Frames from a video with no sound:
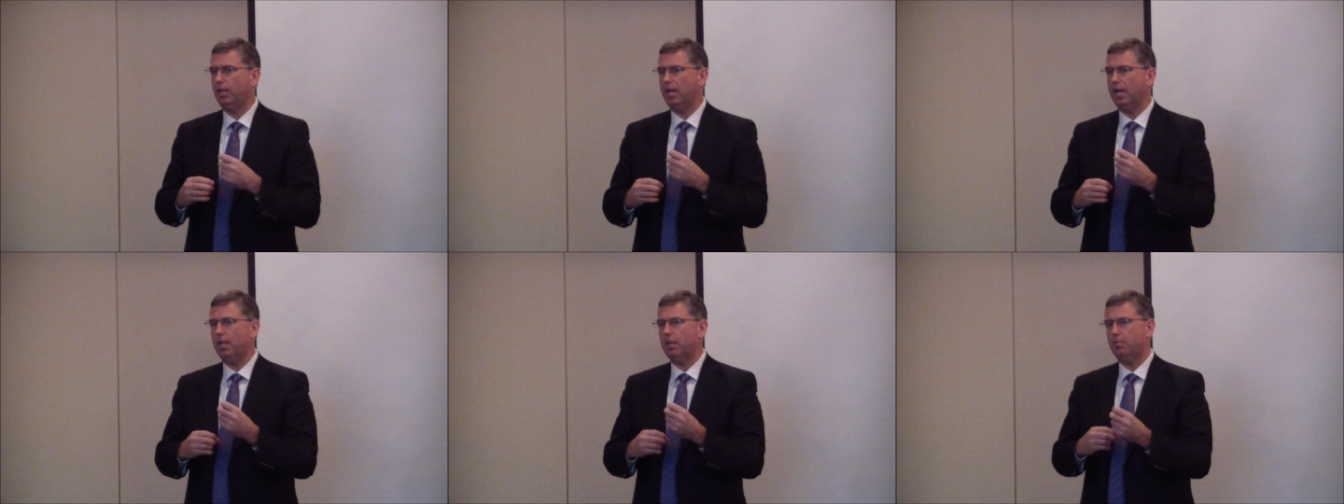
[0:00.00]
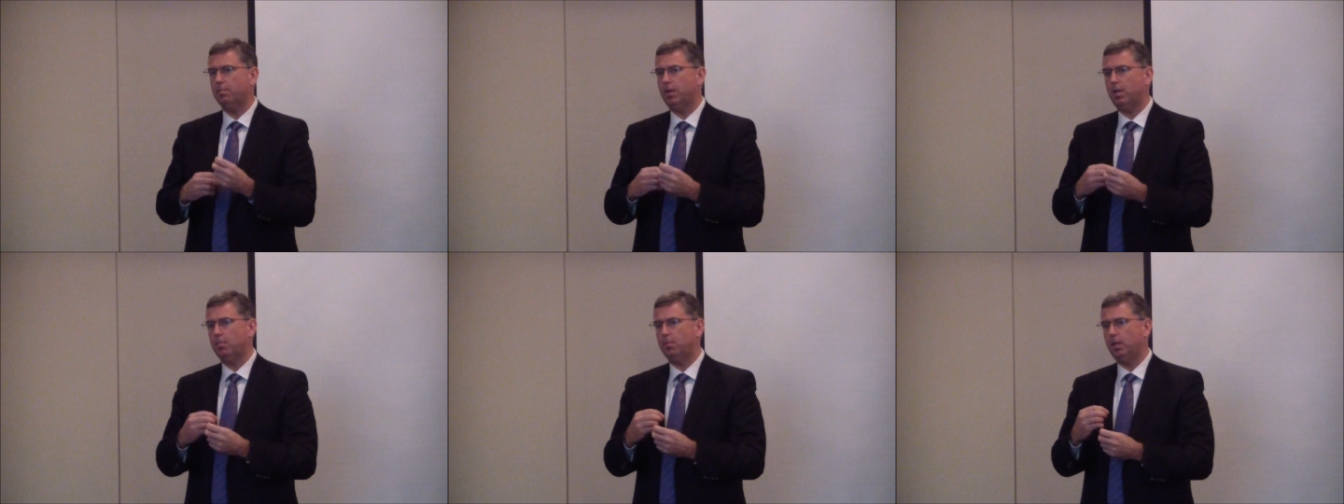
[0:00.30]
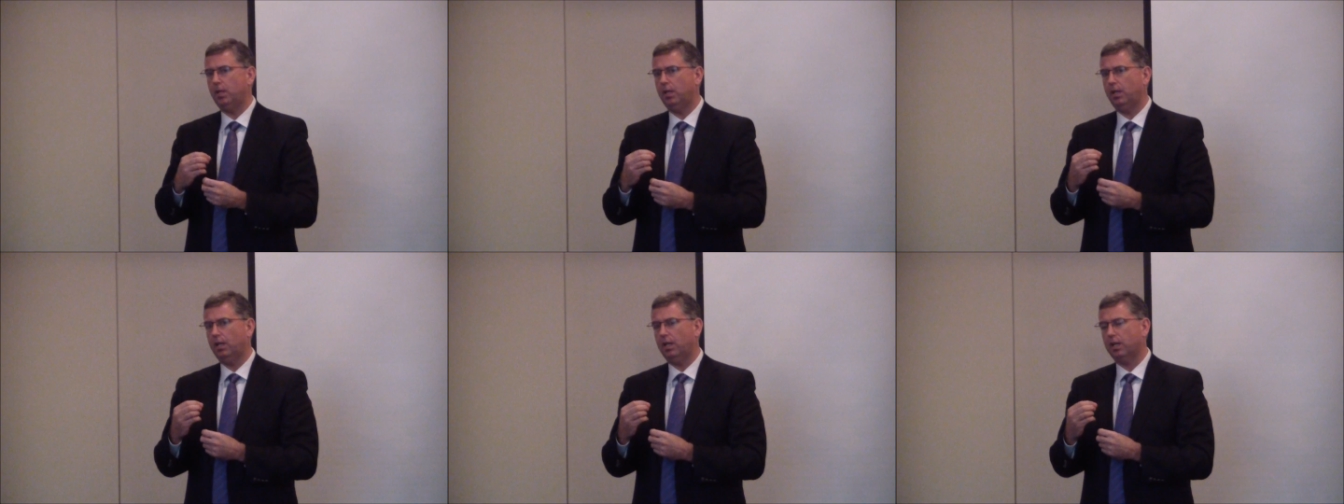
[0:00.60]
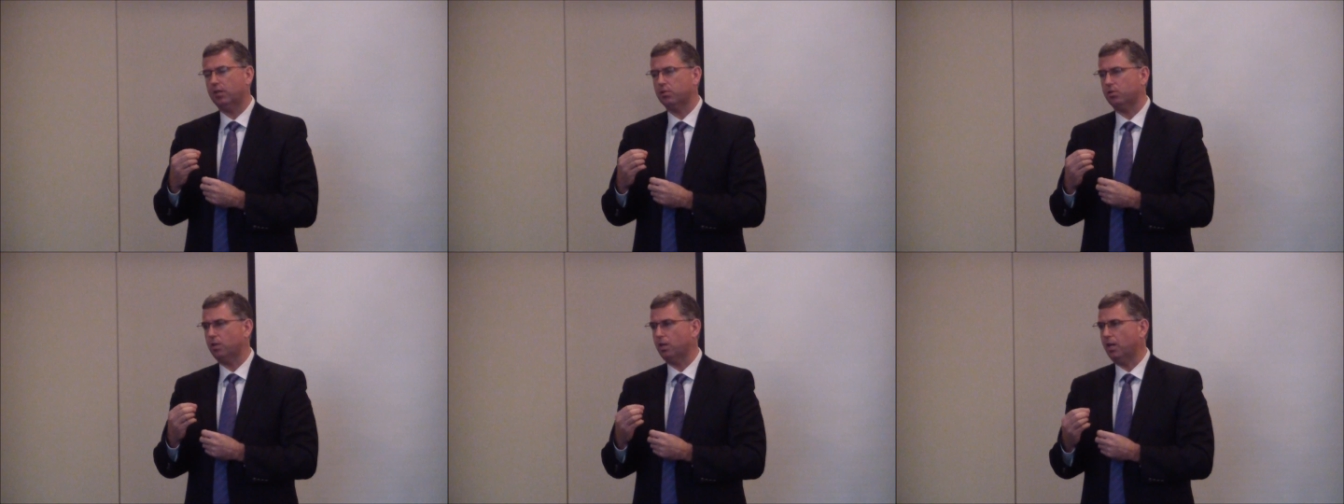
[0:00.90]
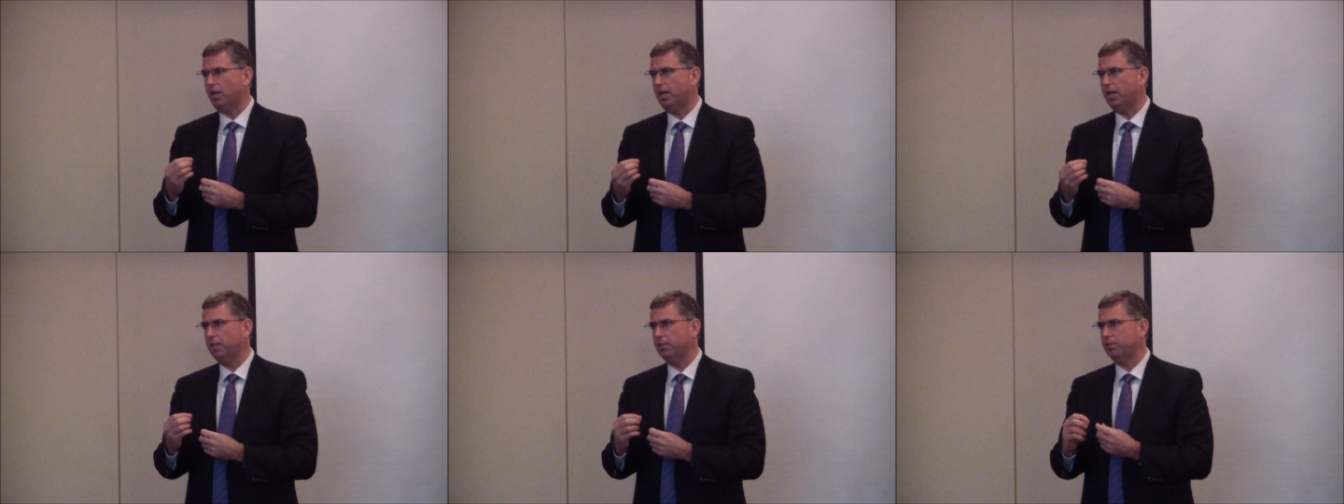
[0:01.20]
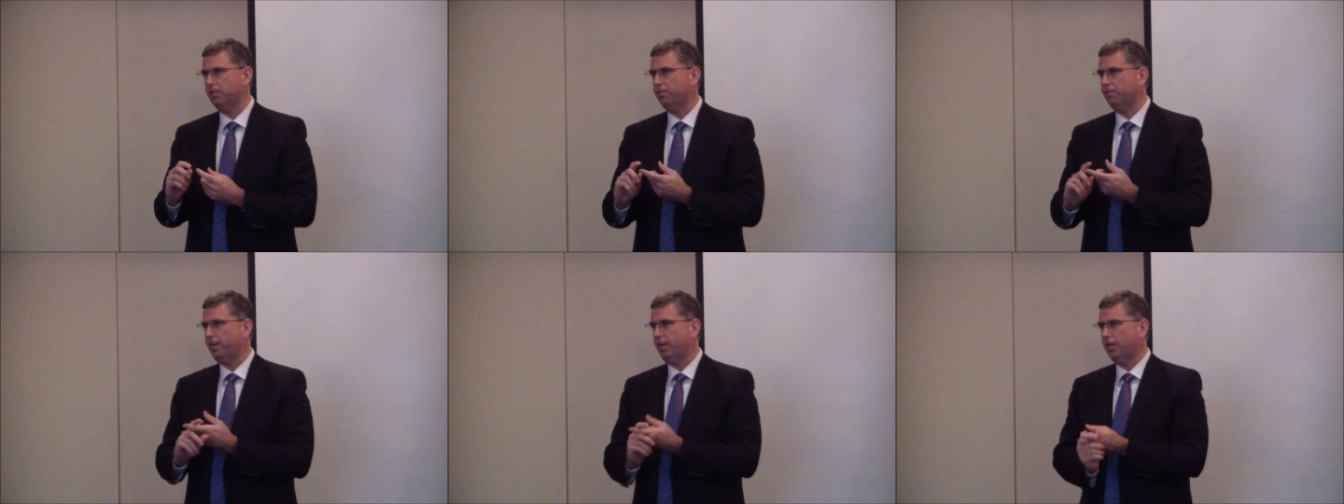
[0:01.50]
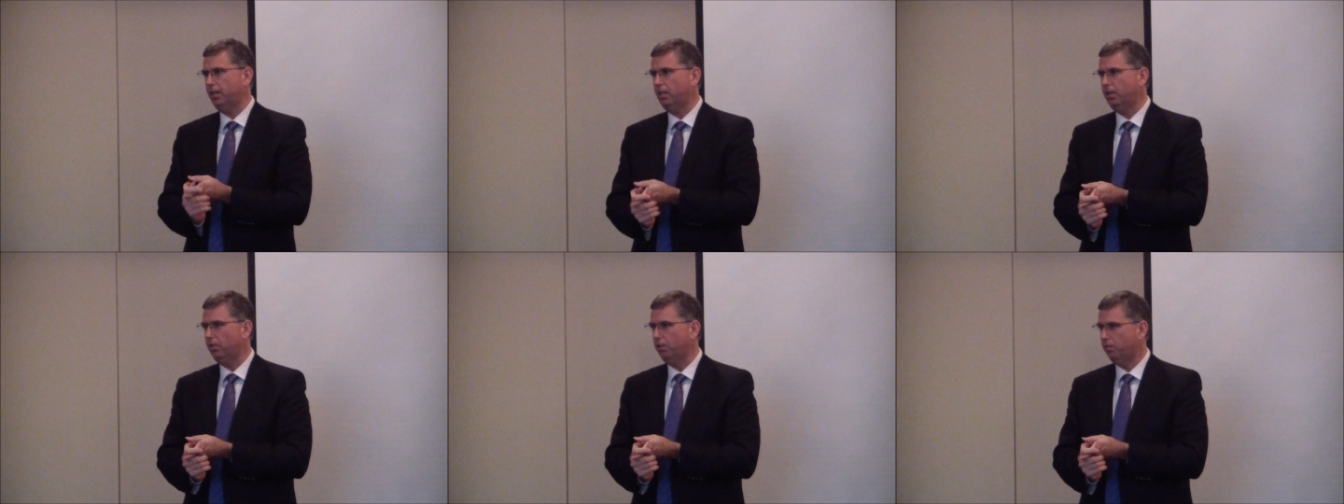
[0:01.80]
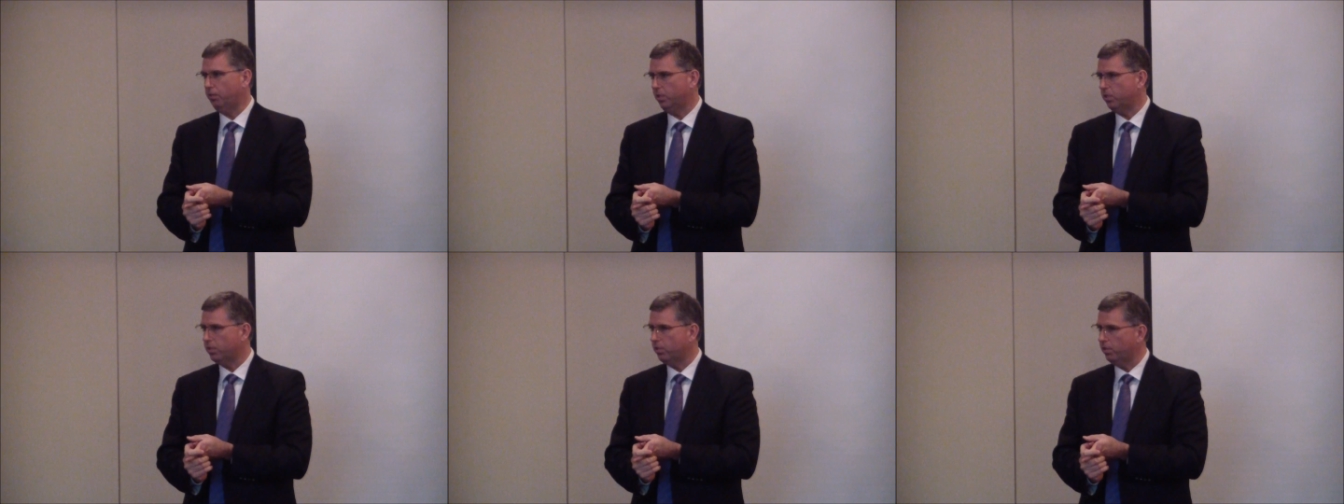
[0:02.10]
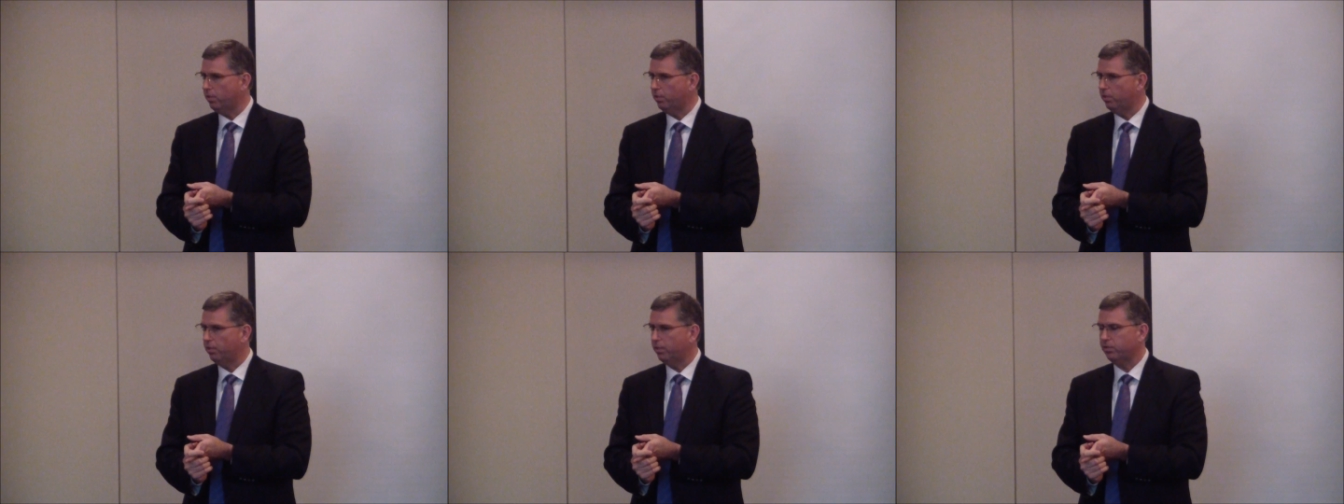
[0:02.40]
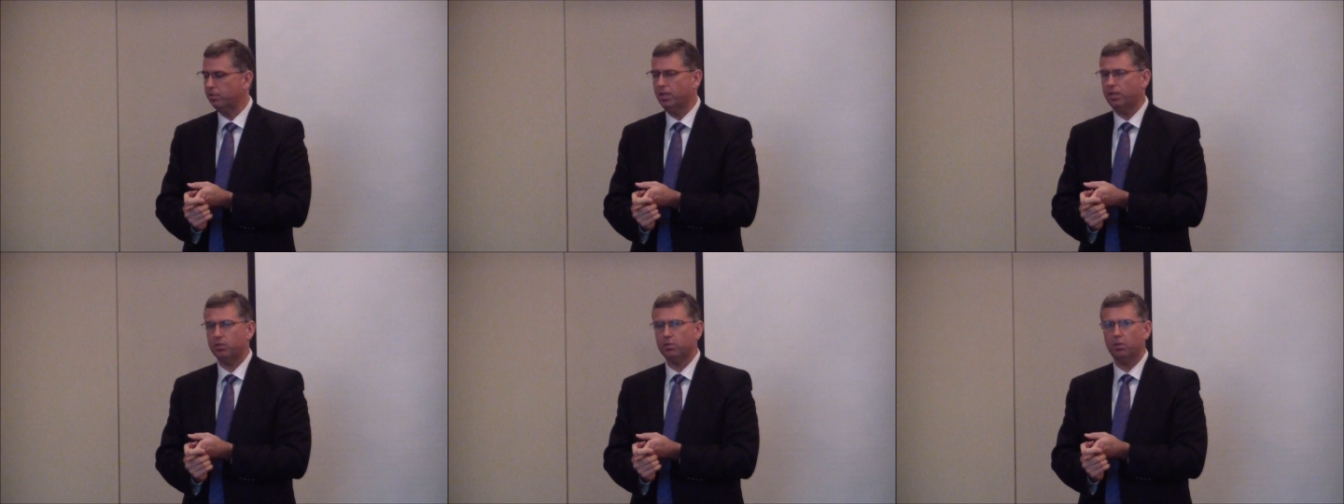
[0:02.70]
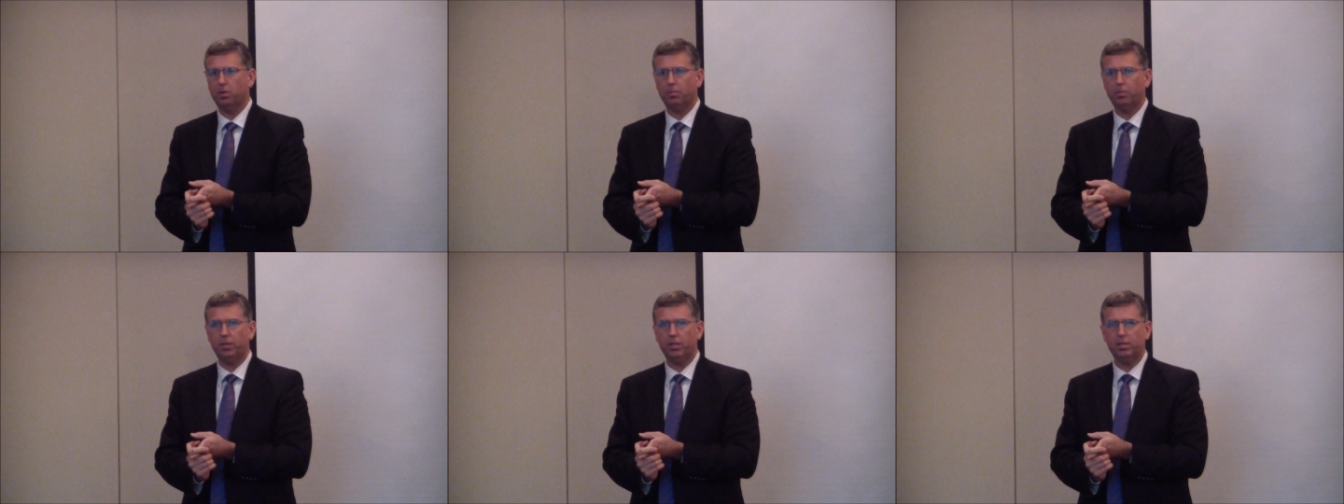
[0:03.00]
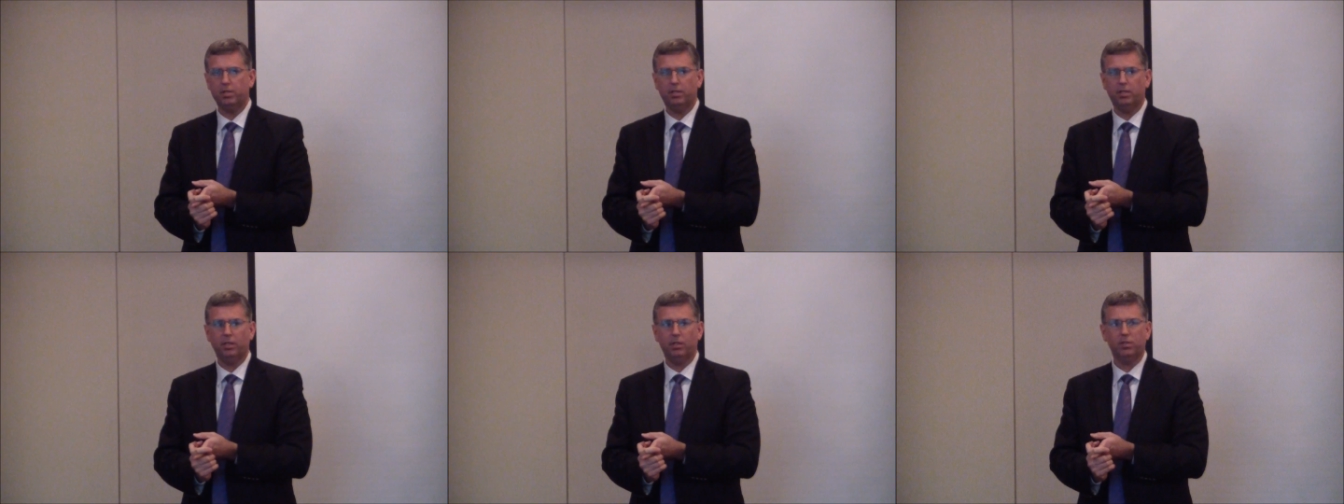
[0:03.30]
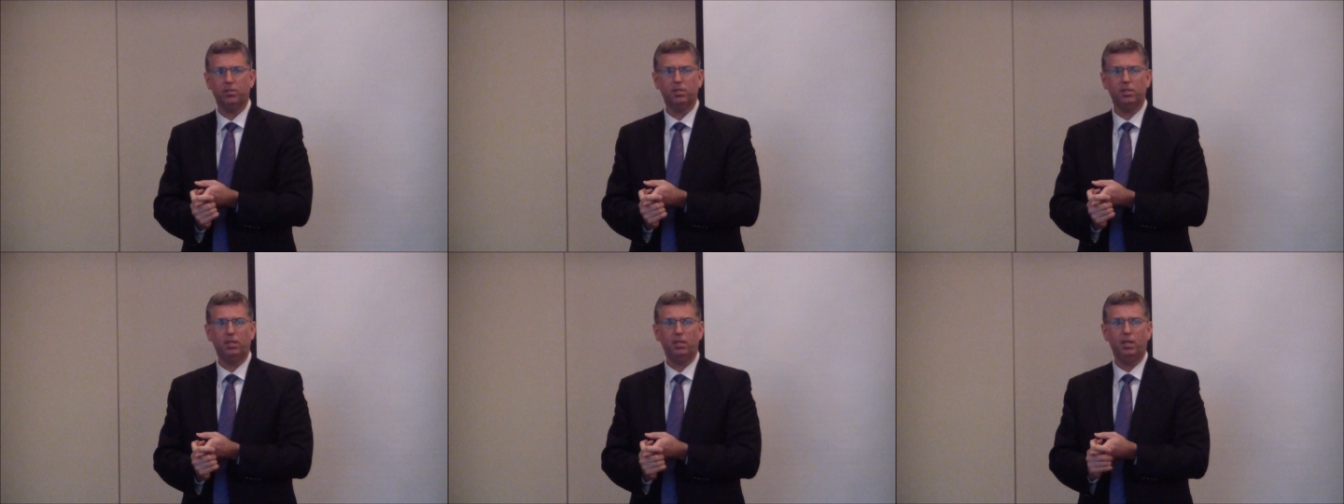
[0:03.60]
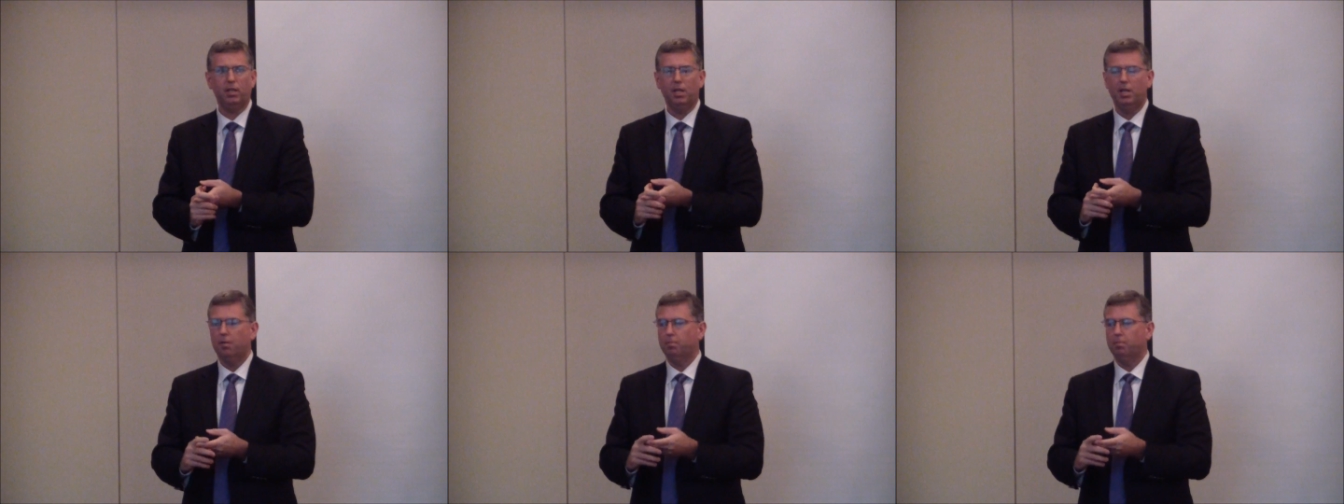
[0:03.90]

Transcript: yeah, there may be extra cost to buy another return as an S corporation or LLC,